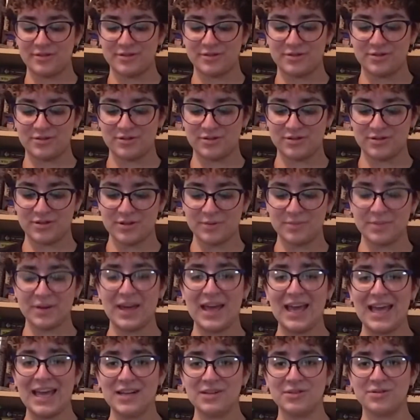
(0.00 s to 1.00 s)
some
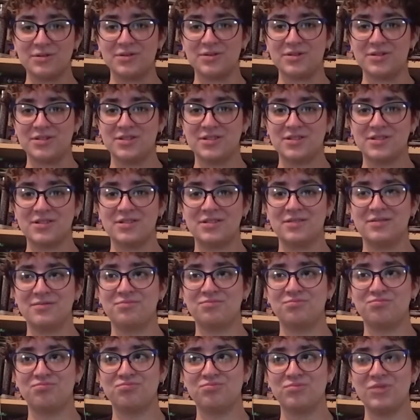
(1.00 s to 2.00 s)
candles
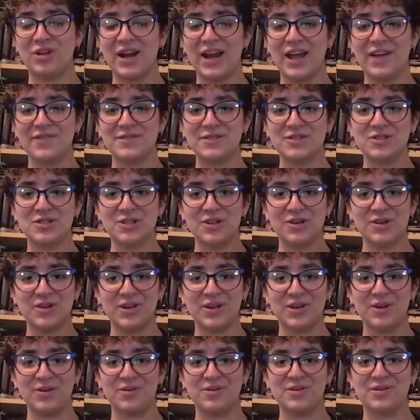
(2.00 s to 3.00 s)
that I have to show
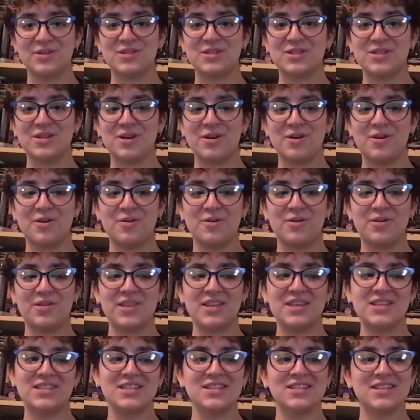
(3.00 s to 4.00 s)
you. So
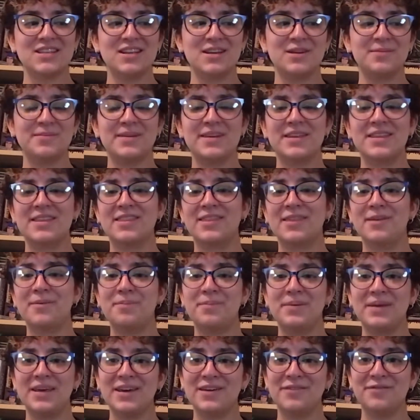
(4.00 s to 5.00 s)
this is going to be the
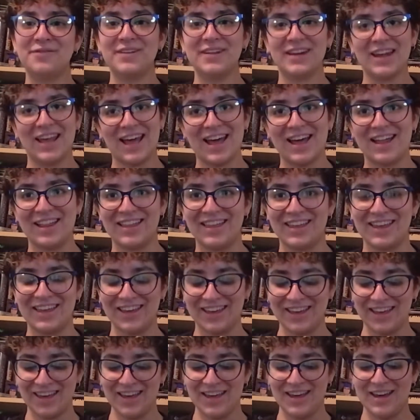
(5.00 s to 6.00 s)
big finale.
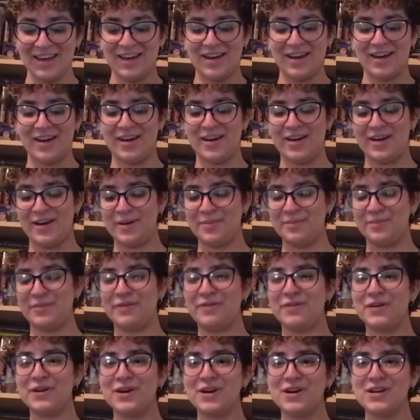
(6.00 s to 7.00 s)

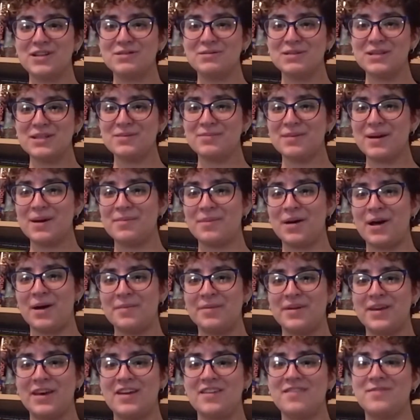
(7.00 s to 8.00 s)
For Christmas, my mom
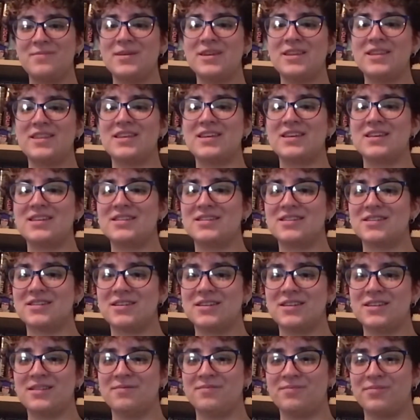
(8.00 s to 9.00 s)
gave me these
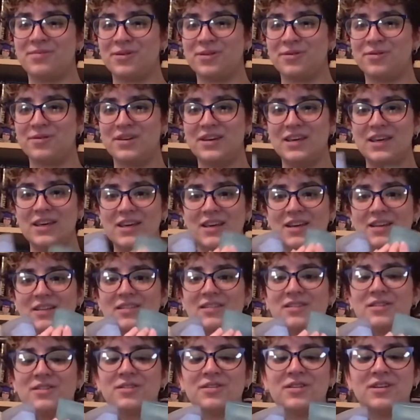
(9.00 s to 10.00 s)
3
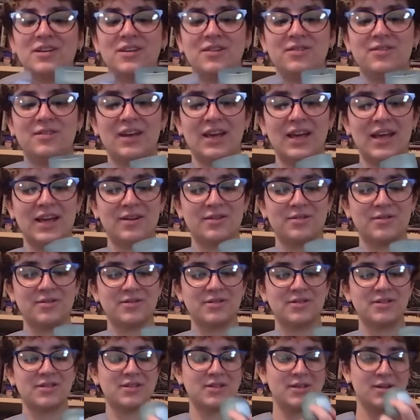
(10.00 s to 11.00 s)
little cute
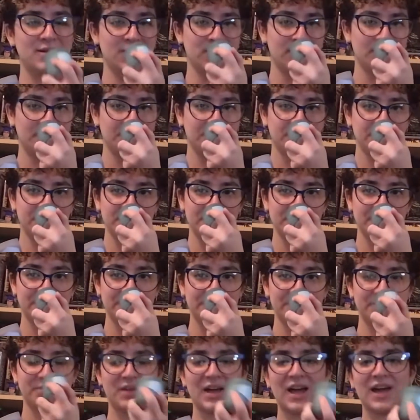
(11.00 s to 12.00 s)
candles.
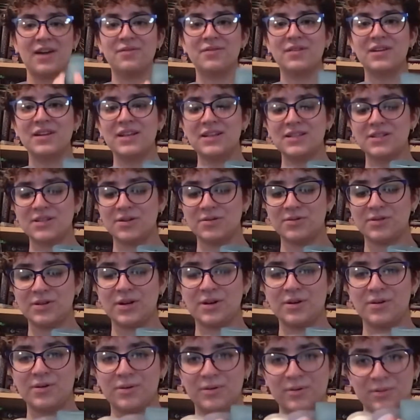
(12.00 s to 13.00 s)
I really don't
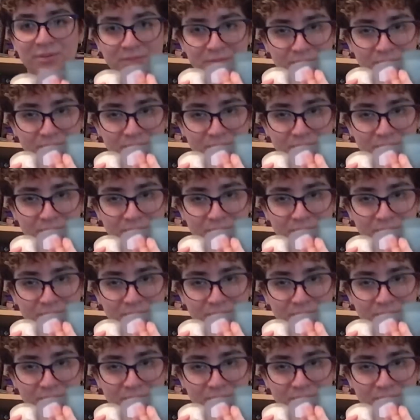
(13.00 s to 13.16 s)
know